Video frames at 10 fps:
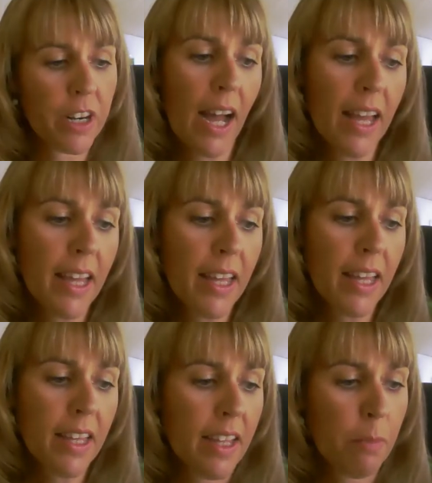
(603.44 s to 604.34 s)
why,
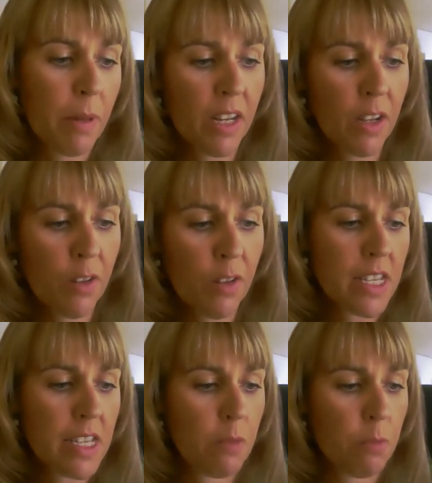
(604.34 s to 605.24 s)
and
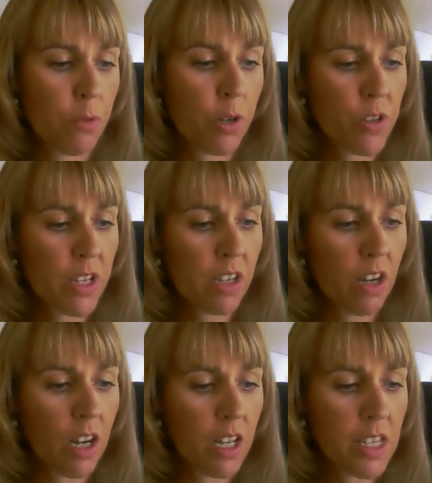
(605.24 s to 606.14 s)
benefits and pros and
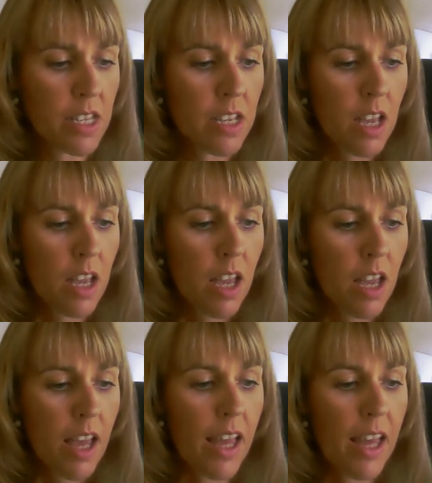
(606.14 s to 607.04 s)
cons.
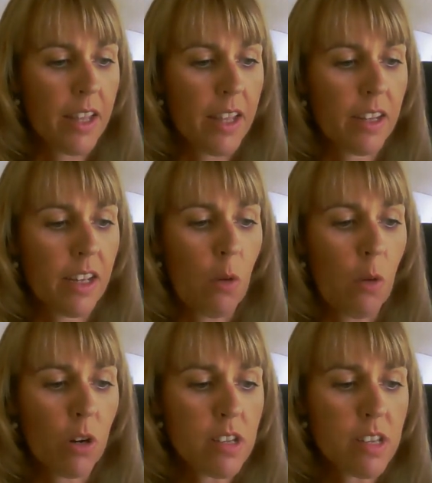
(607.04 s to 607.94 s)
And I
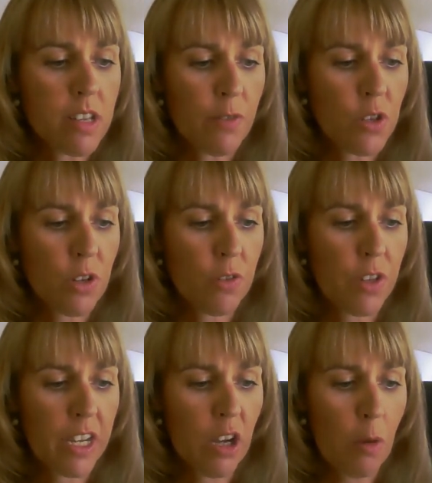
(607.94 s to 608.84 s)
would also like to do a
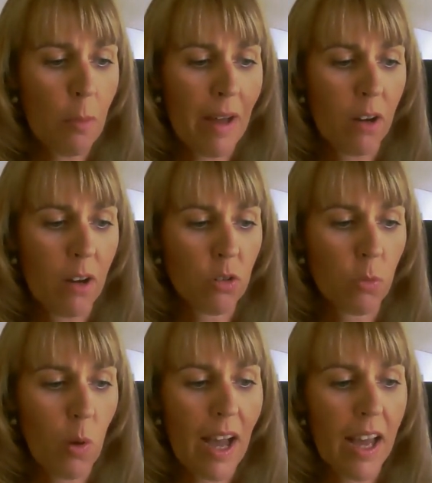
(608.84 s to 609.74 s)
video
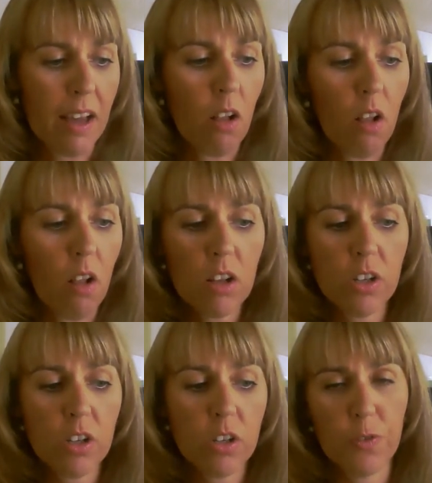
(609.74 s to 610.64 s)
about why all
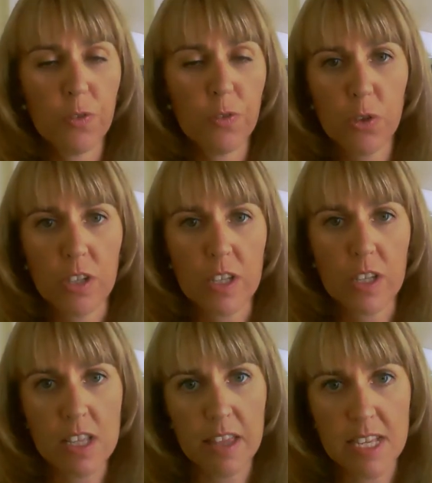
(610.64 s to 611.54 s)
cooked food
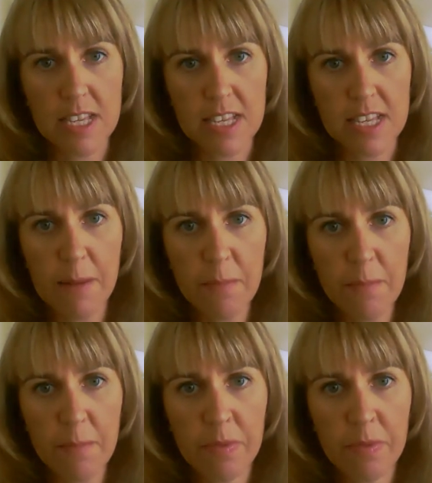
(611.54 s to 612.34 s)
is not the same.